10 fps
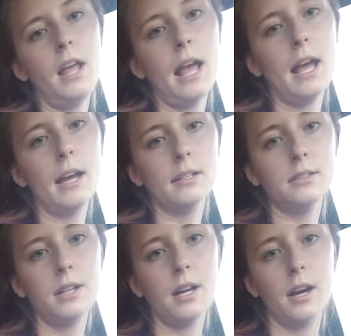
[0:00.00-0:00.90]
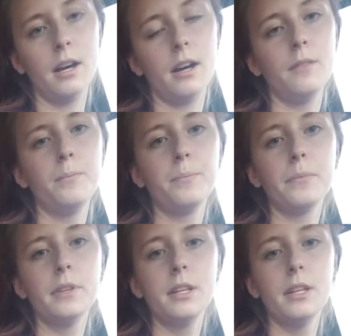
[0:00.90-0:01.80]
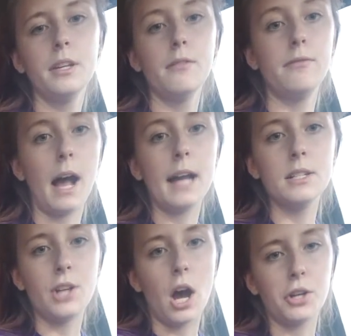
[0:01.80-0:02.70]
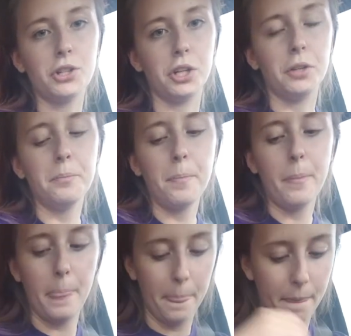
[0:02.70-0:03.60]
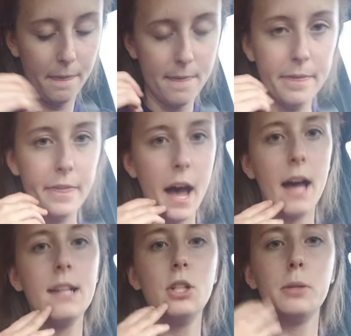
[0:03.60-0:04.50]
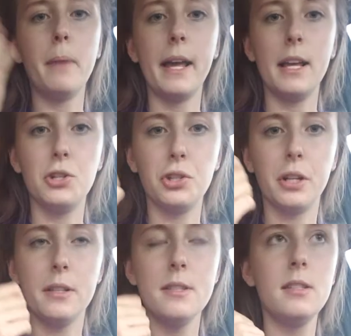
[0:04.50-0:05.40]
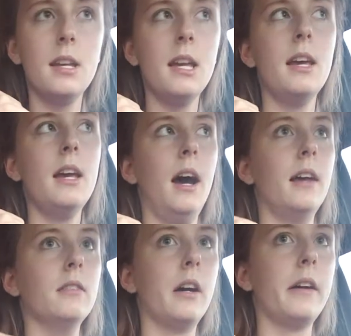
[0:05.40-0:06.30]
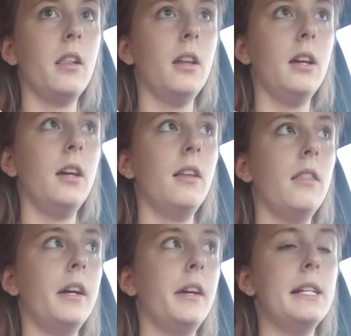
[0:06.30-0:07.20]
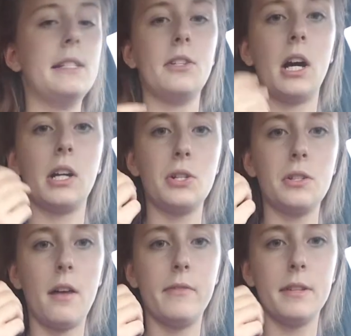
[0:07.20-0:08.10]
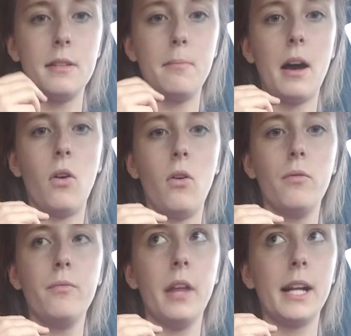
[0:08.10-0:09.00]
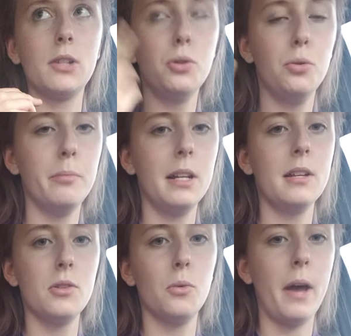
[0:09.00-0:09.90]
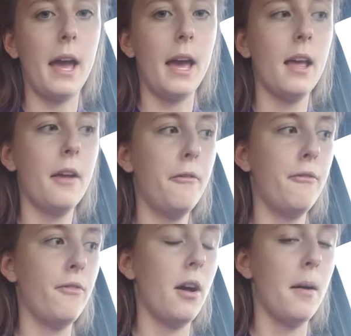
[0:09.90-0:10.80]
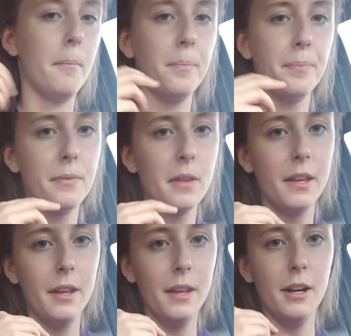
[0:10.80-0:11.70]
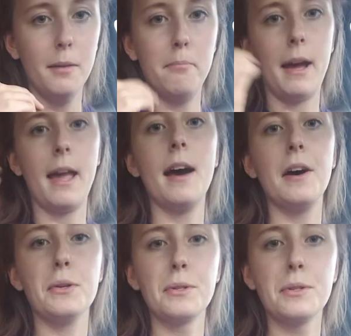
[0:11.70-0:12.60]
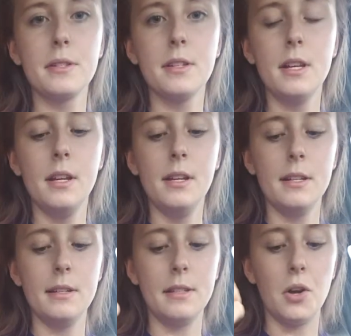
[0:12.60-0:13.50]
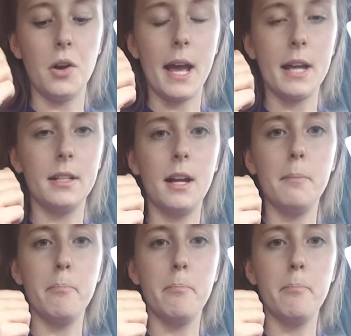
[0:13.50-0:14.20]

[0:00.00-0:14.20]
and find a doctor that took my insurance, and luckily there is a doctor's office about like 2 minutes away from my house. So I ended up